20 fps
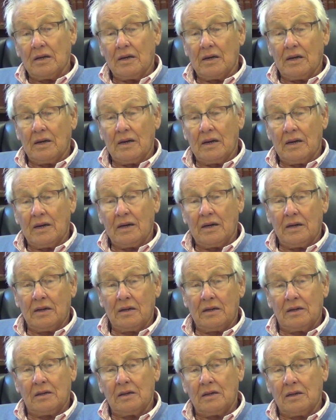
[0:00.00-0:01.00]

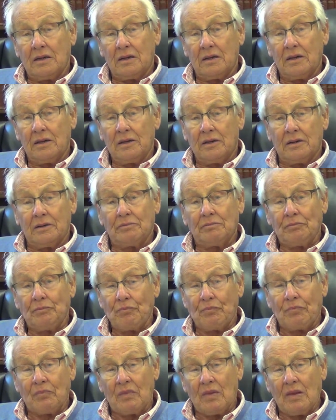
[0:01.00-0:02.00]
And um,
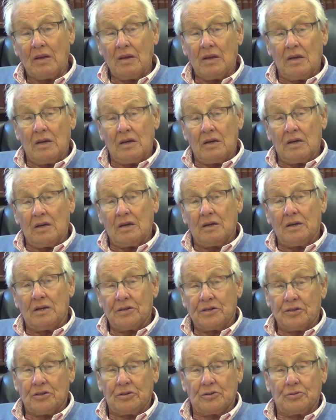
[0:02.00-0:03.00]

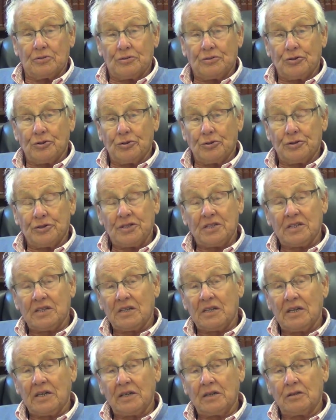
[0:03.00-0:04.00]
so Joyce and
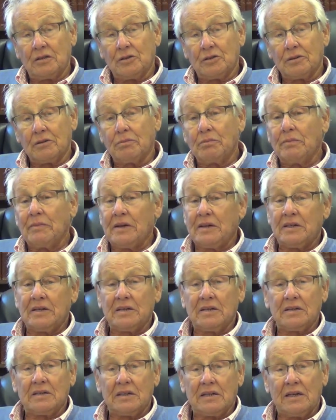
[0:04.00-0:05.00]
I got
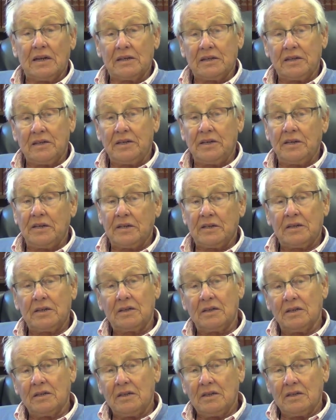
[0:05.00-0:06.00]
married that
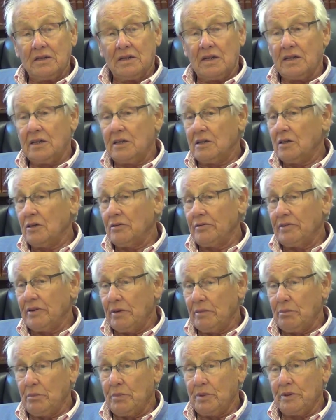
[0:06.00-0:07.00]
year in
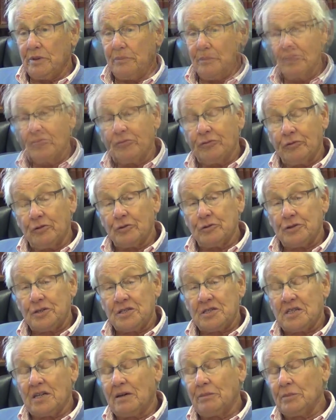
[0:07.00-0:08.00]
November. The
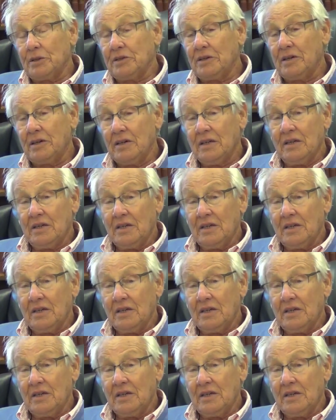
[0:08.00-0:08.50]
first summer,